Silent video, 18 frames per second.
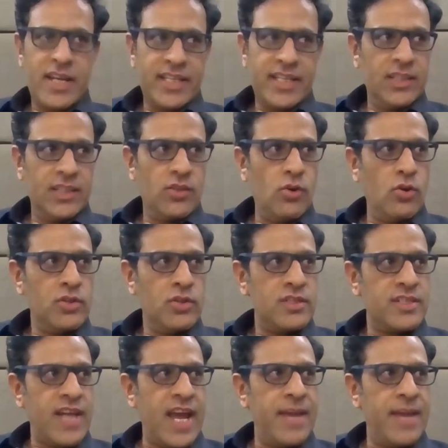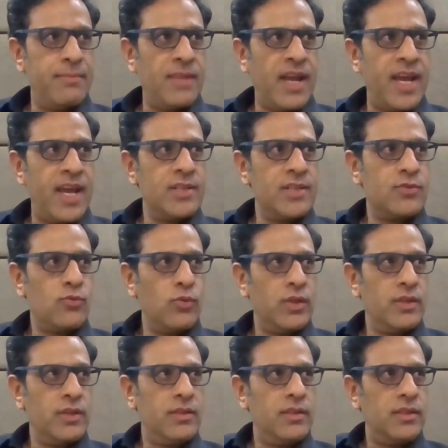think those timelines
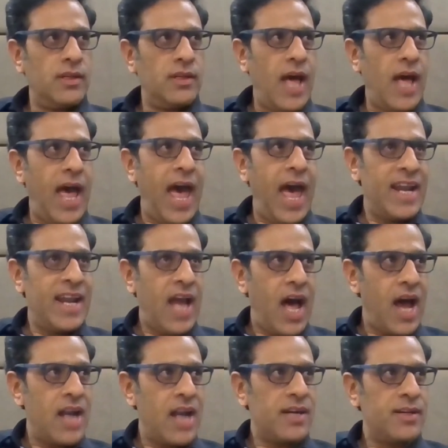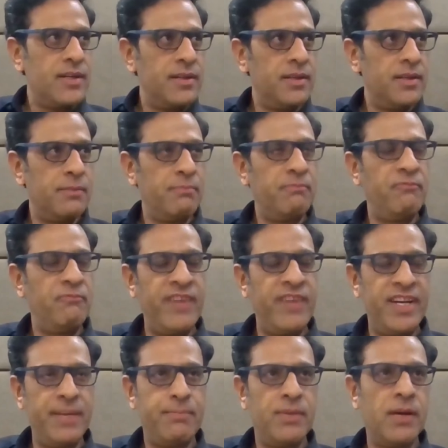would and are
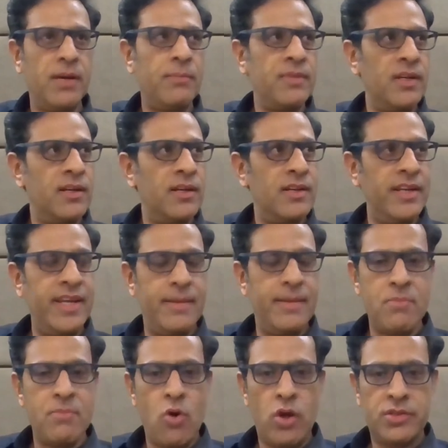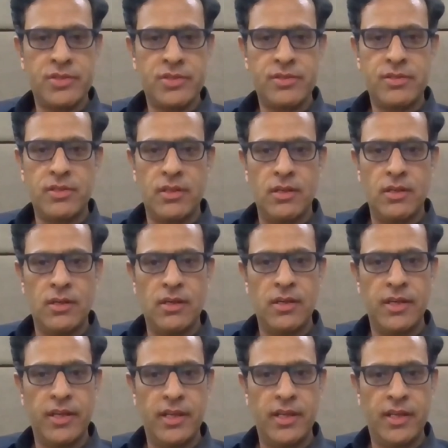very permanently embossed
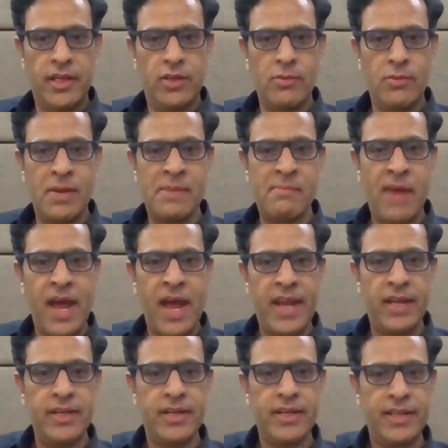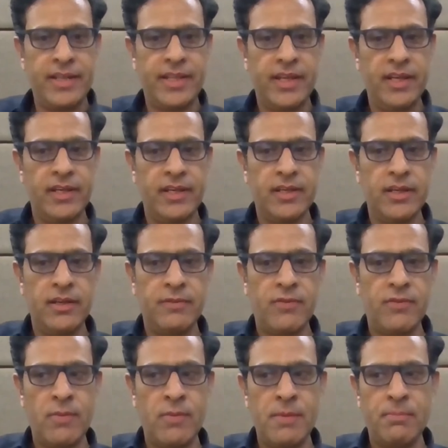in my mind. I think
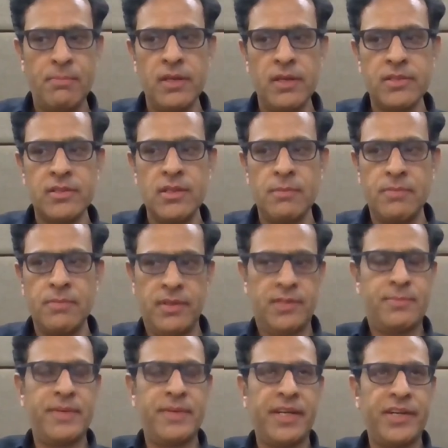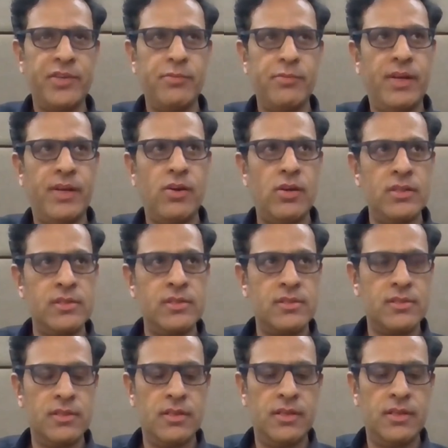from a personal perspective,
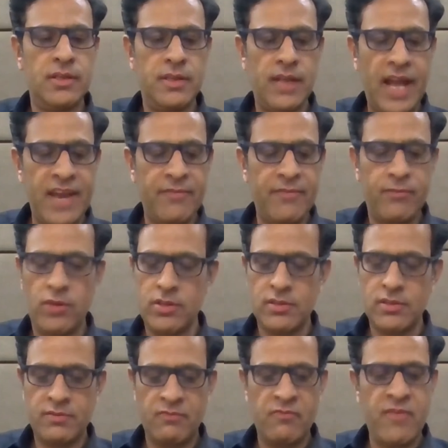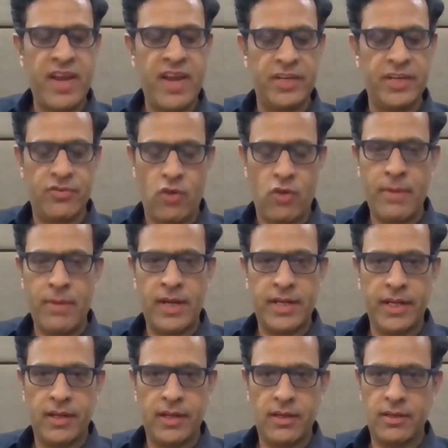because life was very
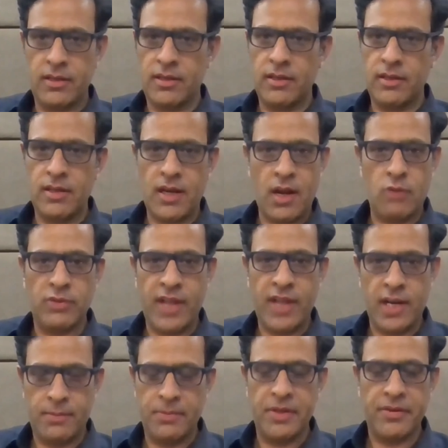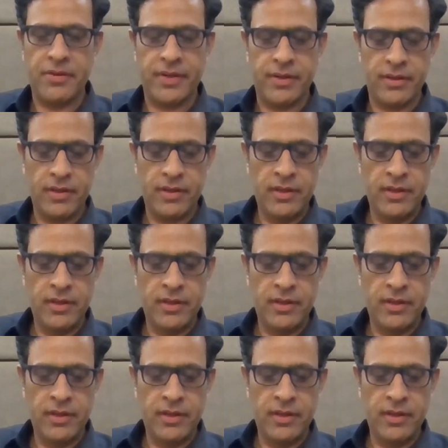traumatic around that period.